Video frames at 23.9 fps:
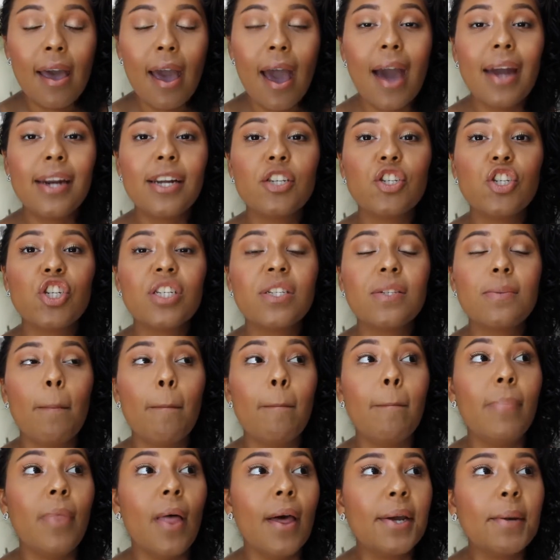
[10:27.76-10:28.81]
and it just
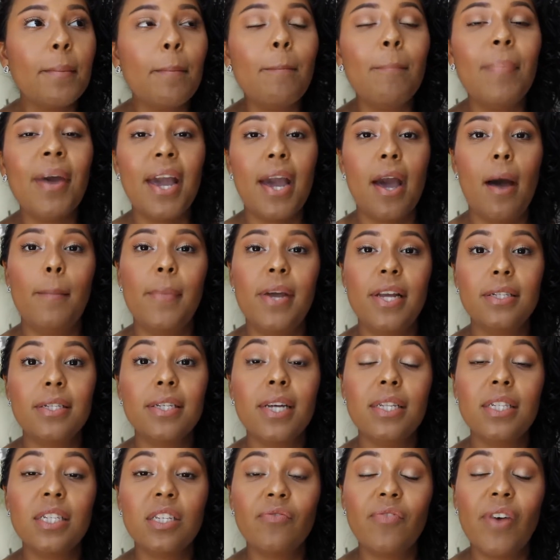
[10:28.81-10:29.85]
like bam,
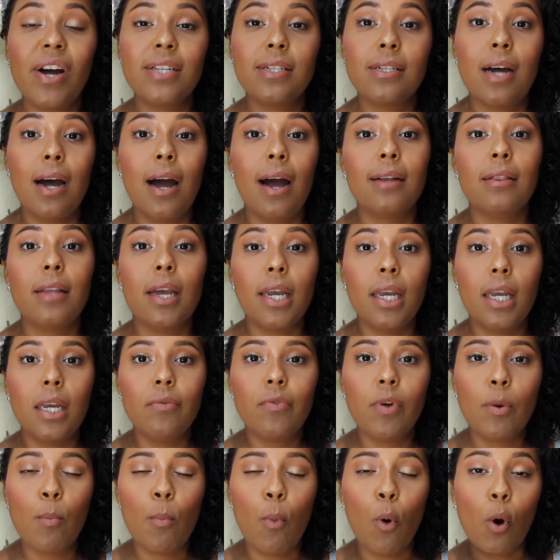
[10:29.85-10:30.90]
intensifies the highlight
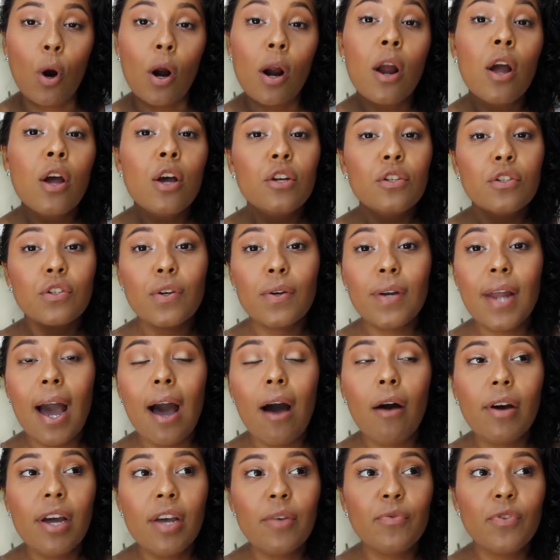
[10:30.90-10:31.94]
even more. So
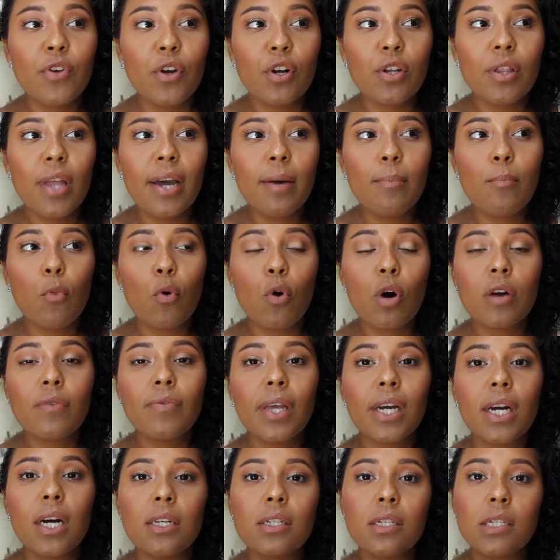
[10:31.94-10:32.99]
now if you're like more of
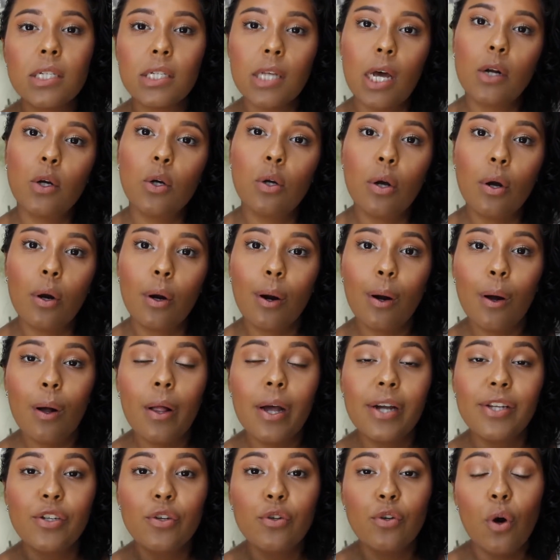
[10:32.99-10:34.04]
like a subtle girl
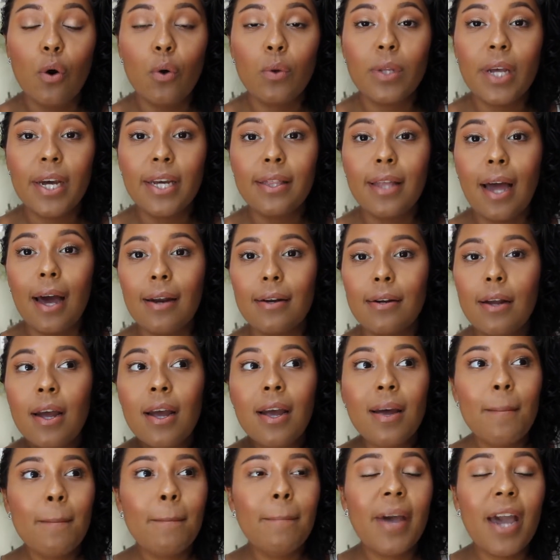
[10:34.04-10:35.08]
and you don't like that
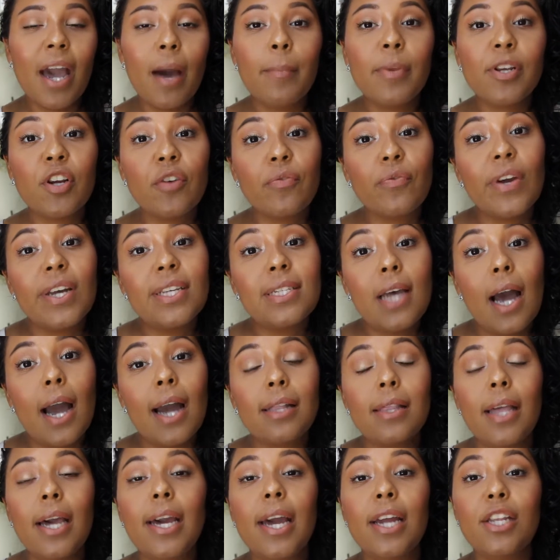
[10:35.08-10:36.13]
bam in your face
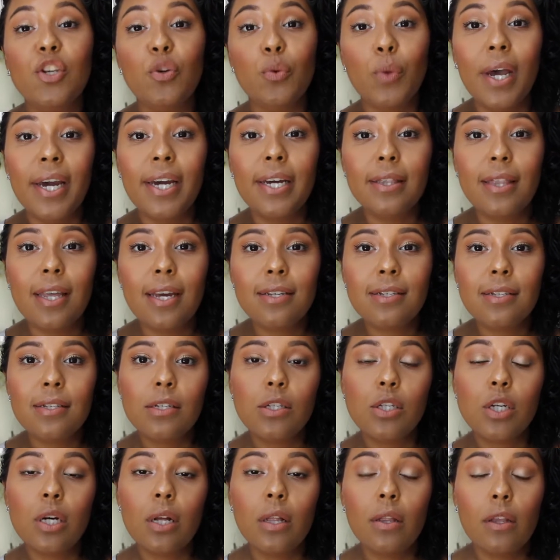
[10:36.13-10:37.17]
highlight and you like things to
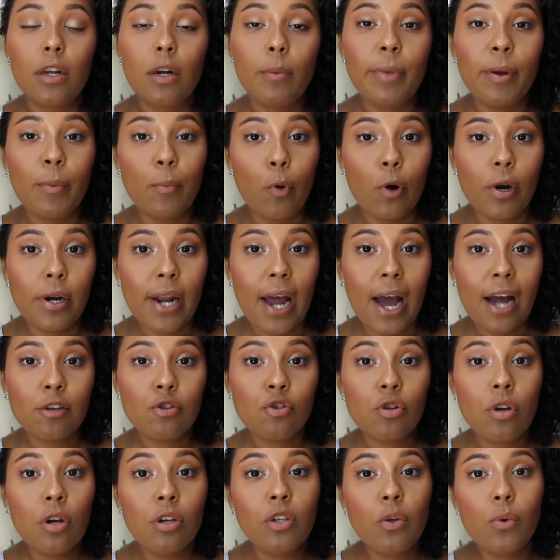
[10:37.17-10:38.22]
look a little bit more
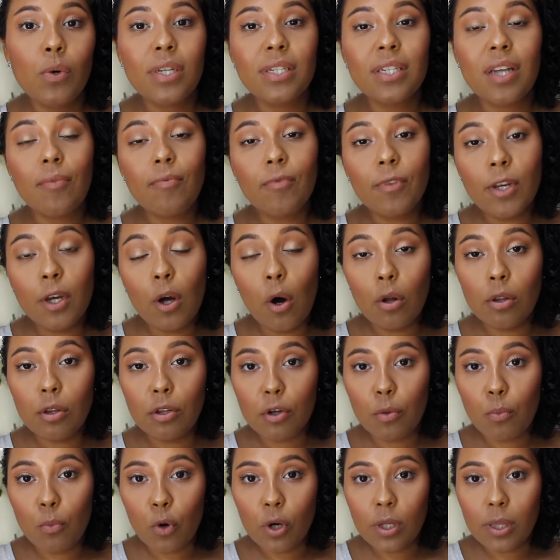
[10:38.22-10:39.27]
natural, you can definitely go a
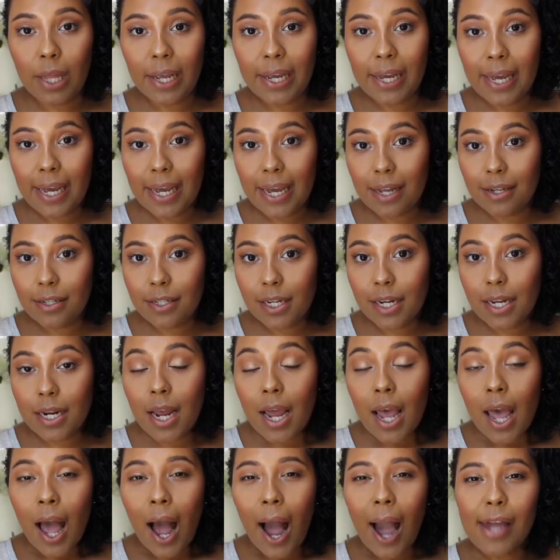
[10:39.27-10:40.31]
little more light-handed.
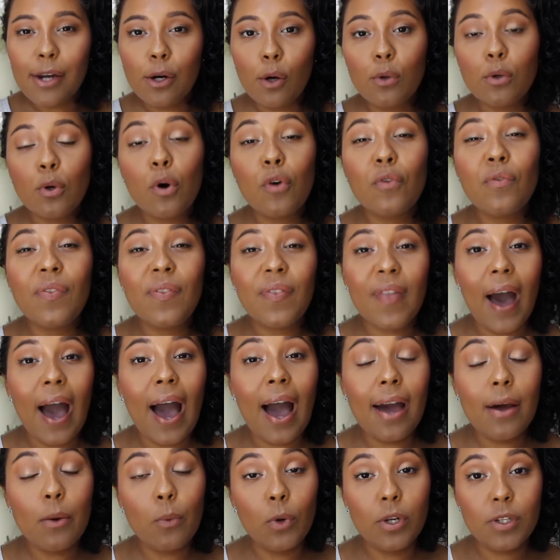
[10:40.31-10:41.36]
I don't know if
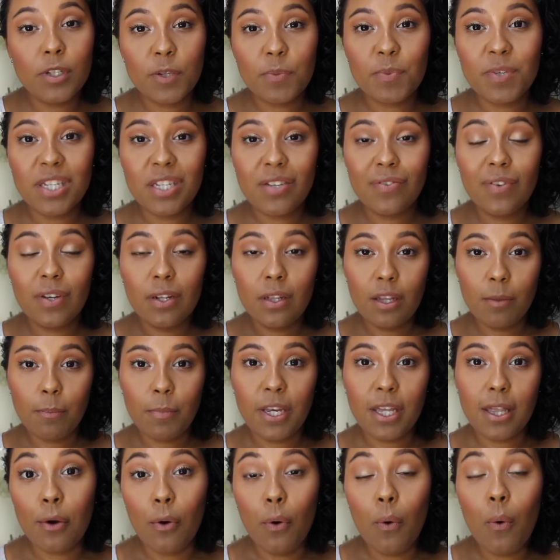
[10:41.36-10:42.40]
that would specifically
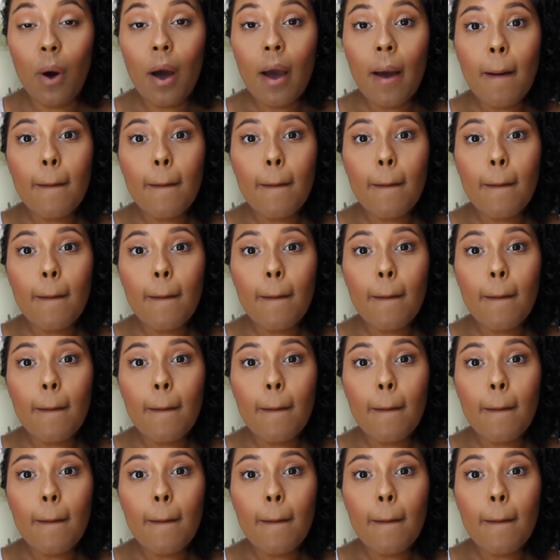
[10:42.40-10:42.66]
be you,